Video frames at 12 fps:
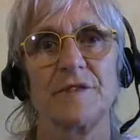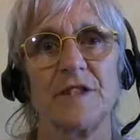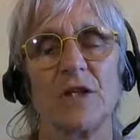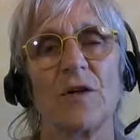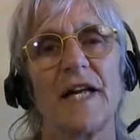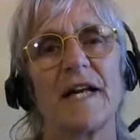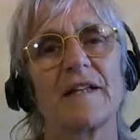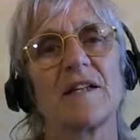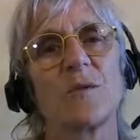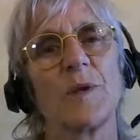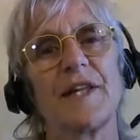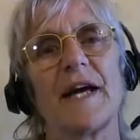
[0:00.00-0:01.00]
Be
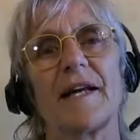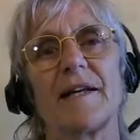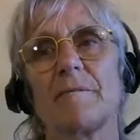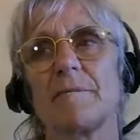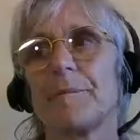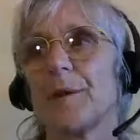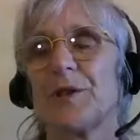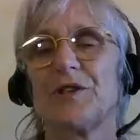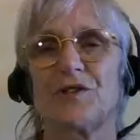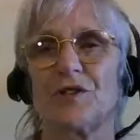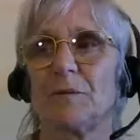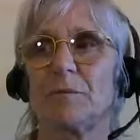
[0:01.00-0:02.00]
connected with that
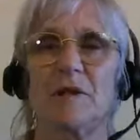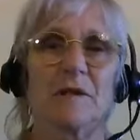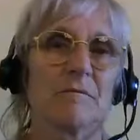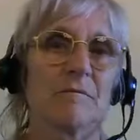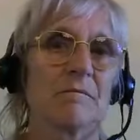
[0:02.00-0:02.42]
person, but